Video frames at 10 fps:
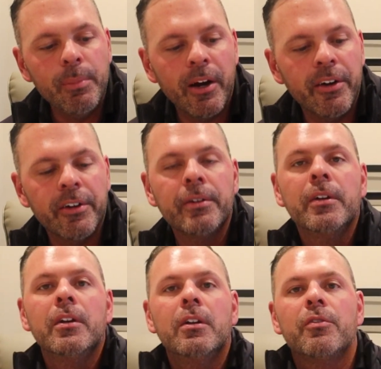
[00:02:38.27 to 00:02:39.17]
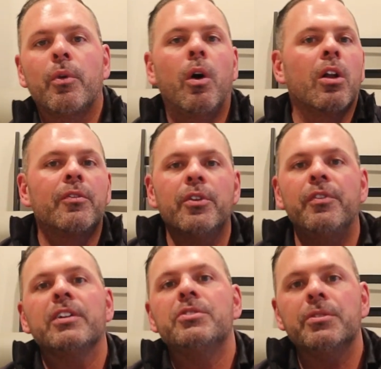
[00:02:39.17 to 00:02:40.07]
barrier for all of your
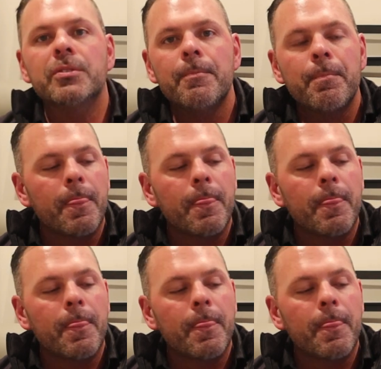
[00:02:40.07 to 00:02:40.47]
fixtures.